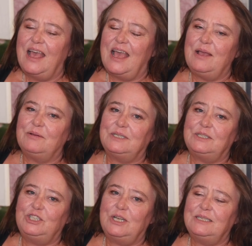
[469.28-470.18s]

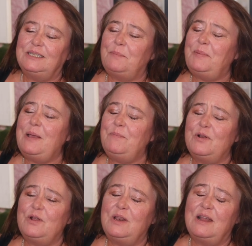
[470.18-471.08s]
It's just the
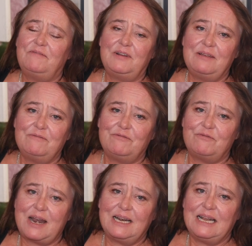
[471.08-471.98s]
people are lovely and
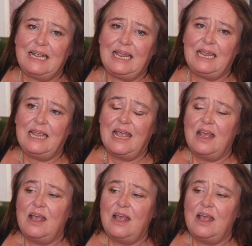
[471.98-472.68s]
friendly,